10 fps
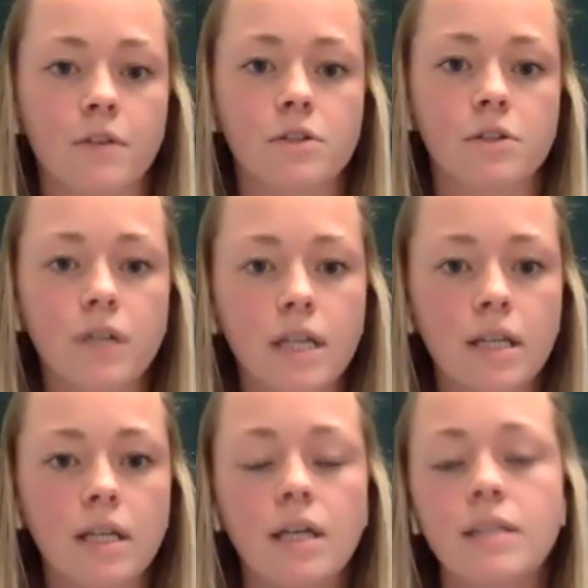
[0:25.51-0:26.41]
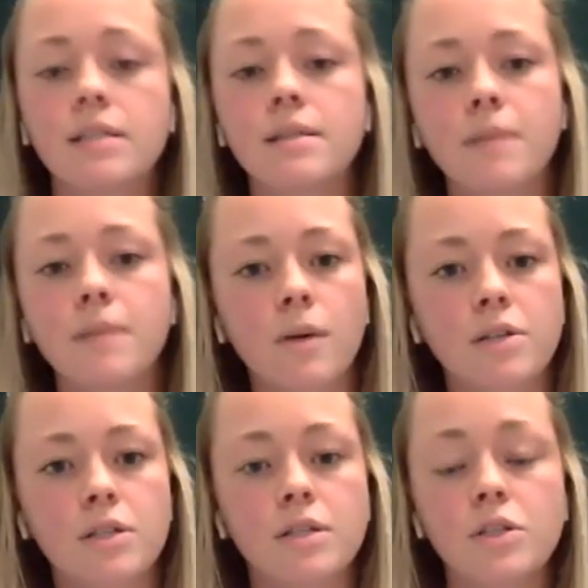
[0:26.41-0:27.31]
your screen to submit questions.